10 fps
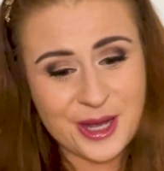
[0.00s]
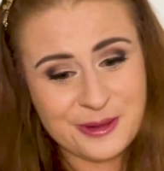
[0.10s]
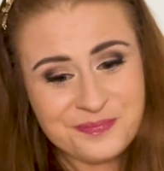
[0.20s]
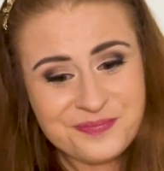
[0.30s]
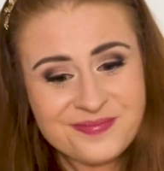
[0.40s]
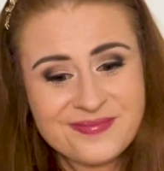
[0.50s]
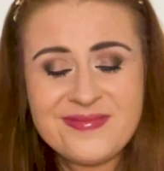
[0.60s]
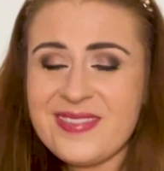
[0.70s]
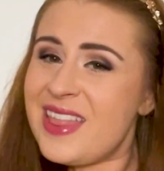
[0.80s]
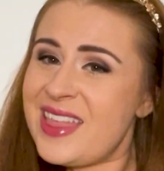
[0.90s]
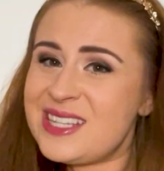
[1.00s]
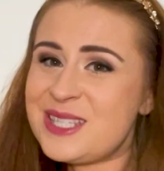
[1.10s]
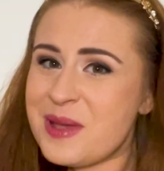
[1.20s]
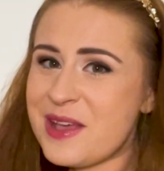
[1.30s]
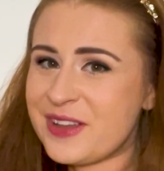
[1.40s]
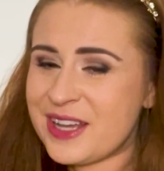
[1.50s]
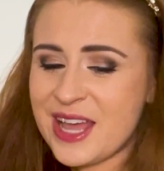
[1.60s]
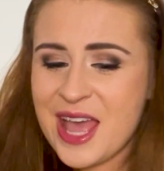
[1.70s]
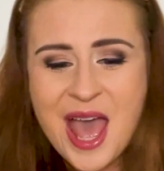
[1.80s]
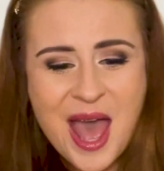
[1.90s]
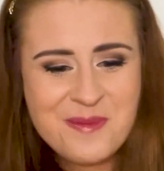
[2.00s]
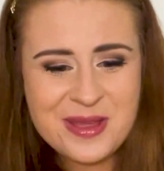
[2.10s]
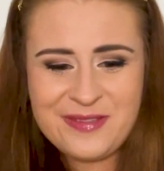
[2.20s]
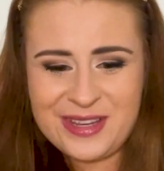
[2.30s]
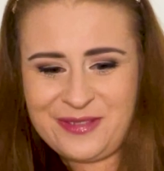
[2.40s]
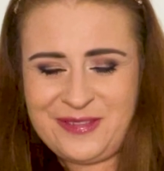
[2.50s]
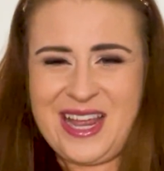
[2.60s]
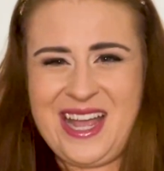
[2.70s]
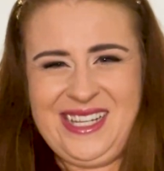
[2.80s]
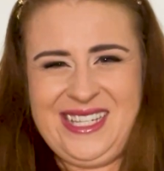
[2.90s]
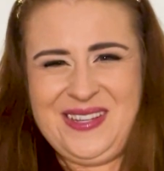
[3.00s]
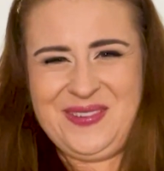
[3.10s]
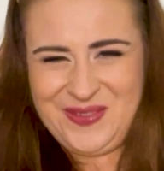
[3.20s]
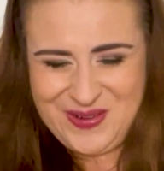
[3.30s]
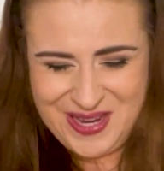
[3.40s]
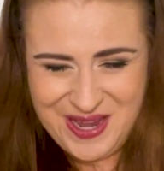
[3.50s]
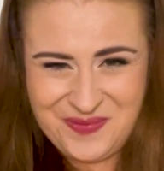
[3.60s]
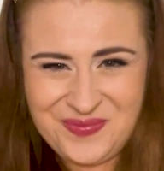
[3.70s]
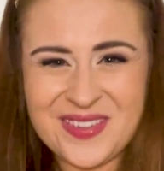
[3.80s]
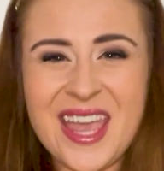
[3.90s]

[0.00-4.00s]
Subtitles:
So that's a bit of a different idea for you.